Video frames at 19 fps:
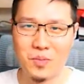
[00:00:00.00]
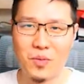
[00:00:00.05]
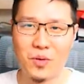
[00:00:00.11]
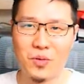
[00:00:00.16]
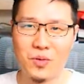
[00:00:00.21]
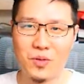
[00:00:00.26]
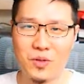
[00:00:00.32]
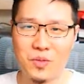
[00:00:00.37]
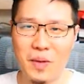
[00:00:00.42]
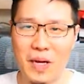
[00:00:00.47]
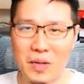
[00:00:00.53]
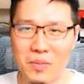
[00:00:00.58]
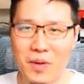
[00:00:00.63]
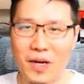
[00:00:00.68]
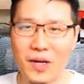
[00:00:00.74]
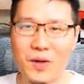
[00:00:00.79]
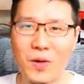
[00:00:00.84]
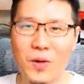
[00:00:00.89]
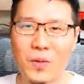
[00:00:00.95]
bonus? Paano
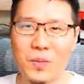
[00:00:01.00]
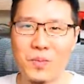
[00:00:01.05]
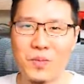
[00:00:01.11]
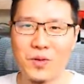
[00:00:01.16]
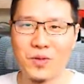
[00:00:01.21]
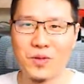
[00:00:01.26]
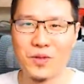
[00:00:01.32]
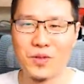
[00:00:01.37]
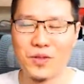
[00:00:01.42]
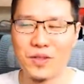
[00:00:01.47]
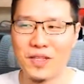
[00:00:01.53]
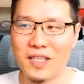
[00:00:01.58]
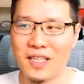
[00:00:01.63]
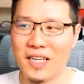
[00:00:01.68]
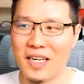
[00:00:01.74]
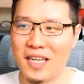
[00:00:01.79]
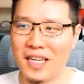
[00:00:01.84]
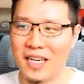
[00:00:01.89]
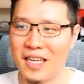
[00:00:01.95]
ba kino-compute yun?
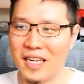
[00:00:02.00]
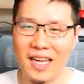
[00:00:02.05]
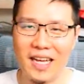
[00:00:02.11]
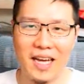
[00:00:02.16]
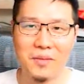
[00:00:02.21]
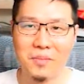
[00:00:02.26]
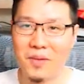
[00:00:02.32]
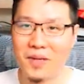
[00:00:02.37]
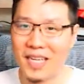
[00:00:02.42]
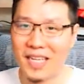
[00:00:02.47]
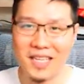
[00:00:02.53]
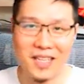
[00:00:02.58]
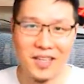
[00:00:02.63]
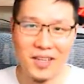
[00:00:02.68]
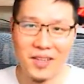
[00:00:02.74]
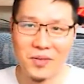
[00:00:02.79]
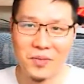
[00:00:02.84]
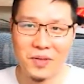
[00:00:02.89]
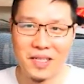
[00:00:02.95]
I'm an
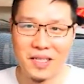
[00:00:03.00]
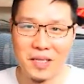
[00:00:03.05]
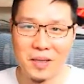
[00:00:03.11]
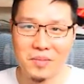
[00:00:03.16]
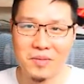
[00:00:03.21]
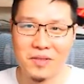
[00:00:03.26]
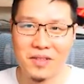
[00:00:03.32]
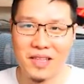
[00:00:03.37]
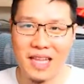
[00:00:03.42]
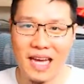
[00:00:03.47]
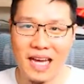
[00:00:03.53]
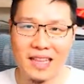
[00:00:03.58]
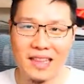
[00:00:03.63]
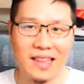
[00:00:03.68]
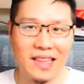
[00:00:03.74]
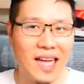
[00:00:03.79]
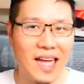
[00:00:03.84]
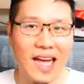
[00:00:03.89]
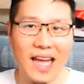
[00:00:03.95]
idiot when it comes to
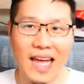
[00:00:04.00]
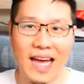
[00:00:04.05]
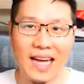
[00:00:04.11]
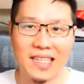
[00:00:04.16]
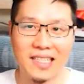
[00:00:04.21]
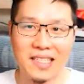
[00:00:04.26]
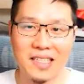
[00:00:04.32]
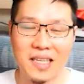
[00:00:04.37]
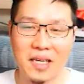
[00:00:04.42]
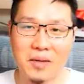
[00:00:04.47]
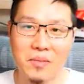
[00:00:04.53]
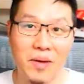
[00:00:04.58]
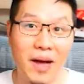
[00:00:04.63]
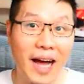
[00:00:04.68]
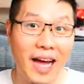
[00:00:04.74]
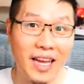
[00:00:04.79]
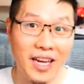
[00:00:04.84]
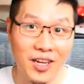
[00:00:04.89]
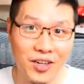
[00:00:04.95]
that. I asked him.
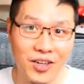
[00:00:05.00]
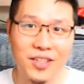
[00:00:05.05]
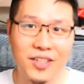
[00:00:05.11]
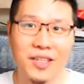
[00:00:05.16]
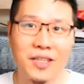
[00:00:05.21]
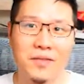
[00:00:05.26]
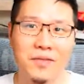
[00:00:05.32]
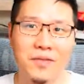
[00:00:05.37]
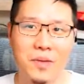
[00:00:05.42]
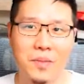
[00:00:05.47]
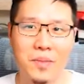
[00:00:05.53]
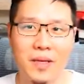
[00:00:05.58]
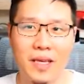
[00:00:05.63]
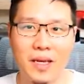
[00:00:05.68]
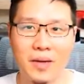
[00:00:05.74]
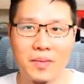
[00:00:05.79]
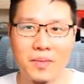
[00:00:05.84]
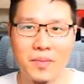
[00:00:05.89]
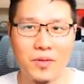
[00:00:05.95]
I learned it from
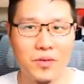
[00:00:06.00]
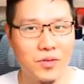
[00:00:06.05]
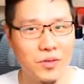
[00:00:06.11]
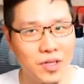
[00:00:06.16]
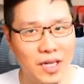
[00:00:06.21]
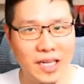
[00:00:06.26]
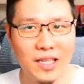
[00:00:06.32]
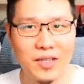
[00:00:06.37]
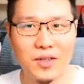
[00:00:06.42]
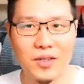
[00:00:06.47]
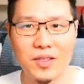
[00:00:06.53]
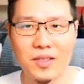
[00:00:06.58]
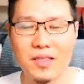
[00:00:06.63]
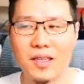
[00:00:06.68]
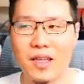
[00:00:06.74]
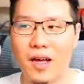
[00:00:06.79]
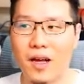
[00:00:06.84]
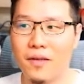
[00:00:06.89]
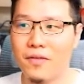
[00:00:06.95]
him. Really good
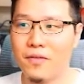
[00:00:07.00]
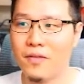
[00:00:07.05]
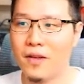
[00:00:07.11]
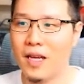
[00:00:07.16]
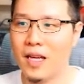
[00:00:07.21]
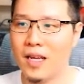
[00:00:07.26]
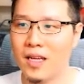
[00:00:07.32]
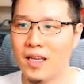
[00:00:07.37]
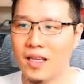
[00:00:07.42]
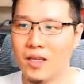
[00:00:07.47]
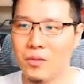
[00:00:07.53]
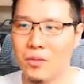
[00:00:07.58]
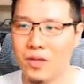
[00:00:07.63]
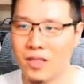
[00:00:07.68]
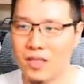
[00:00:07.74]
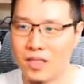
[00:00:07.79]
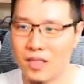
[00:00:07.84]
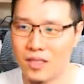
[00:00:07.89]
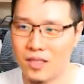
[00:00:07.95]
stuff. He
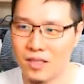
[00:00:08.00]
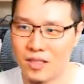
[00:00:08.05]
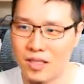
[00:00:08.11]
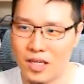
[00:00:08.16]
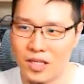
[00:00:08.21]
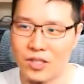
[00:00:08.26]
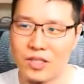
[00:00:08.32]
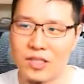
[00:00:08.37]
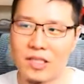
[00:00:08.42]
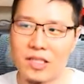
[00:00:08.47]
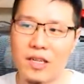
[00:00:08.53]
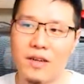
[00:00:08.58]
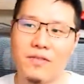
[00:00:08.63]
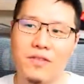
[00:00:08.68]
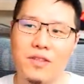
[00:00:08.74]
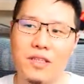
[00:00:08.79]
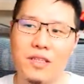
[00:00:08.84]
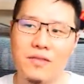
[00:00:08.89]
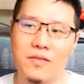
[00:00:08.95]
was gracious
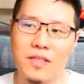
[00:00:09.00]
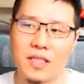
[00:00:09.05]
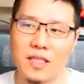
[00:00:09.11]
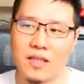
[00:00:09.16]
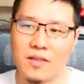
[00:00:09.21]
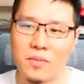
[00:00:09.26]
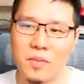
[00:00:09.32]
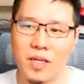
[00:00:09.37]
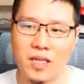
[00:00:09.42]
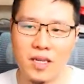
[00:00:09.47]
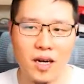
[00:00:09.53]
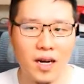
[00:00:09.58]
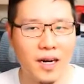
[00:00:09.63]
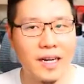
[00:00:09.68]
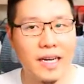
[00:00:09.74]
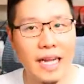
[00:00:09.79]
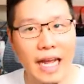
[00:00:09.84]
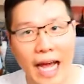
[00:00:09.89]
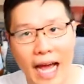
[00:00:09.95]
enough to even give me an hour
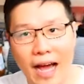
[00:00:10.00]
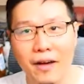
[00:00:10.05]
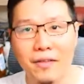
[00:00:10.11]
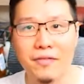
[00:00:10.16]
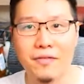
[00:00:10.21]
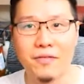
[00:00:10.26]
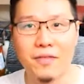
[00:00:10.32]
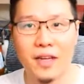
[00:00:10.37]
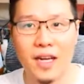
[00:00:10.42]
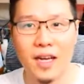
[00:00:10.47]
and a half